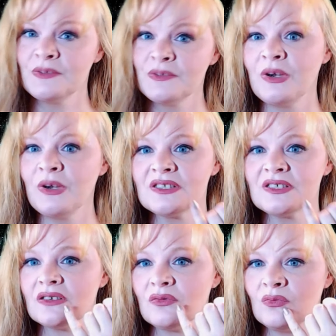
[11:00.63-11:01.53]
pretty much
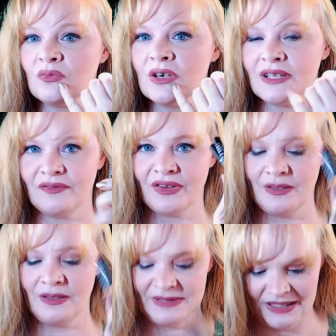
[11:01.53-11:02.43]
worth it for the
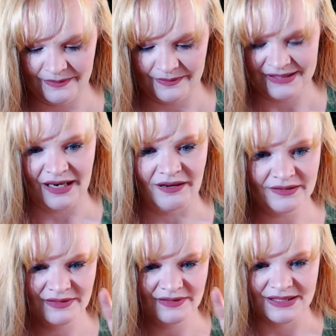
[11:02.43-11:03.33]
lipstick and the mascara
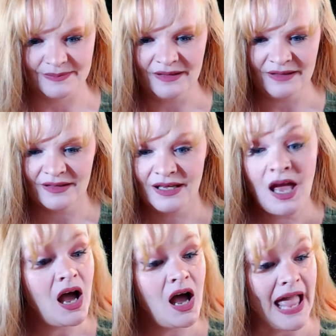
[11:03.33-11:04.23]
this month.
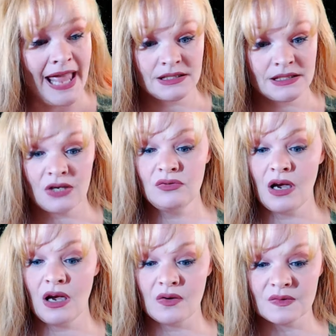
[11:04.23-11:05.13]
And who
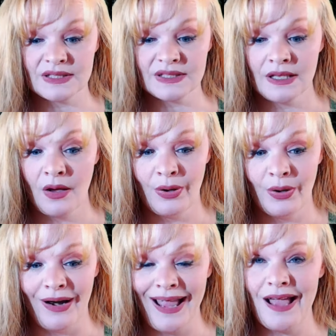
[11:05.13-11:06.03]
knows?
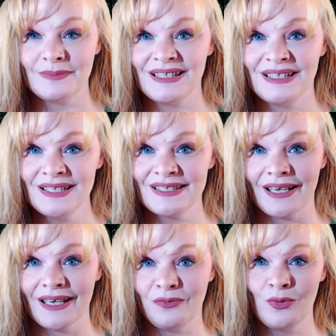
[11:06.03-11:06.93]
Perhaps this
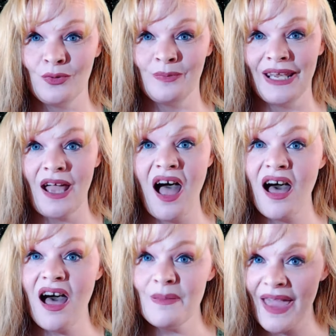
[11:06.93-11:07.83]
stuff will be
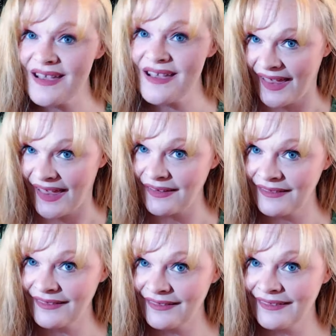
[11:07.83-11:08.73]
amazing.
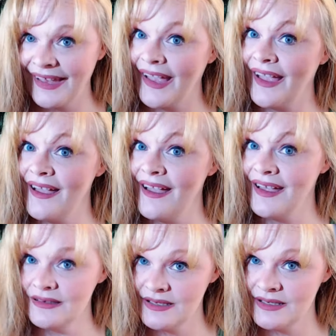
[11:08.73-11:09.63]

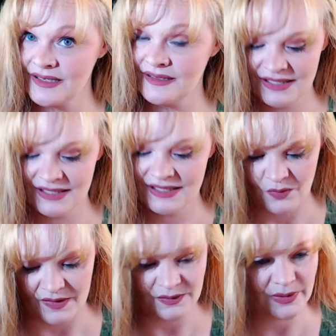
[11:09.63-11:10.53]
And this will
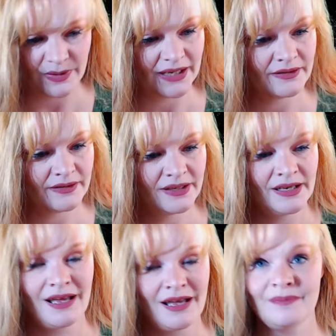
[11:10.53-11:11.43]
also be. The